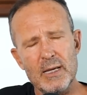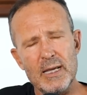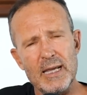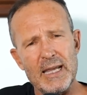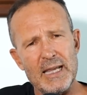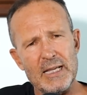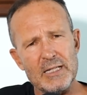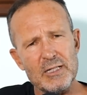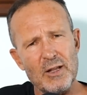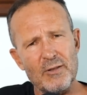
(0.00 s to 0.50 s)

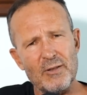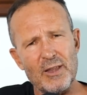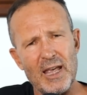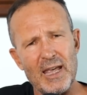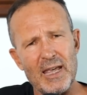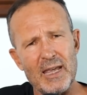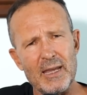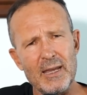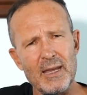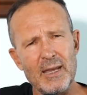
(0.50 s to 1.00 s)
is that
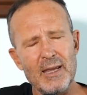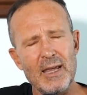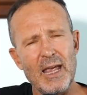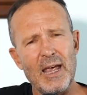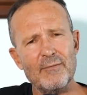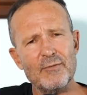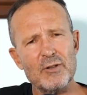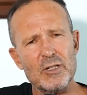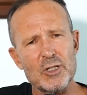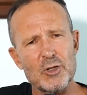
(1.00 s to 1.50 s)
they
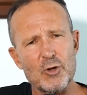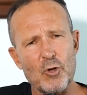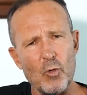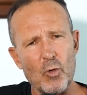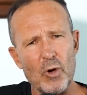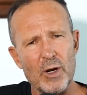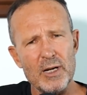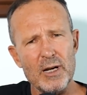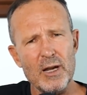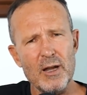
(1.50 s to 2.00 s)
have
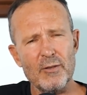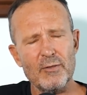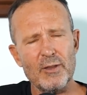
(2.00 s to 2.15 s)
destroyed